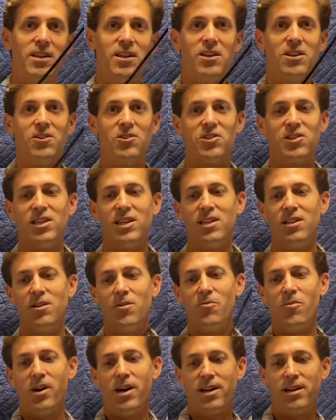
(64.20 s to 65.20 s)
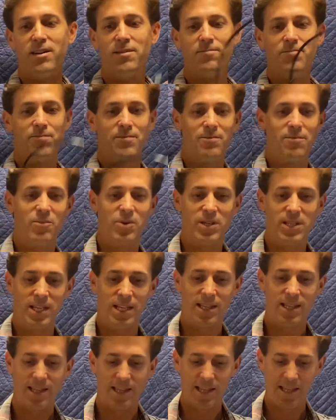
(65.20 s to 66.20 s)
you're sitting in the water, and
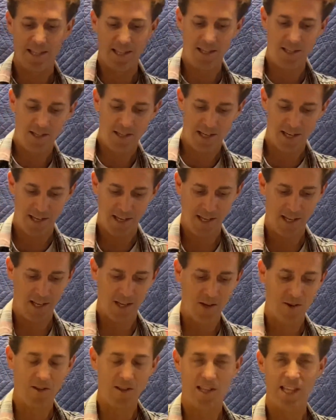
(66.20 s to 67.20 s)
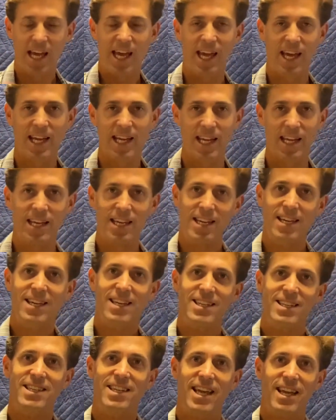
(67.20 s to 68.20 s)
pretend that this is your leg
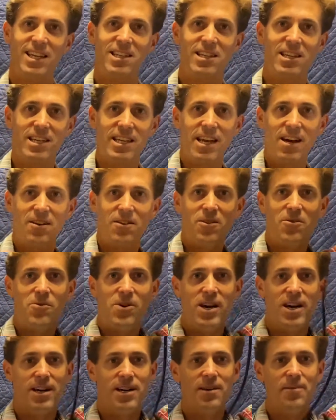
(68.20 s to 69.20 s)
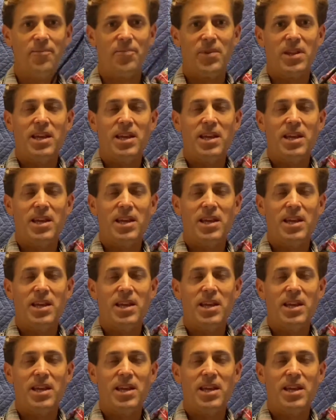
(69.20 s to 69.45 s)
dangling down in the water,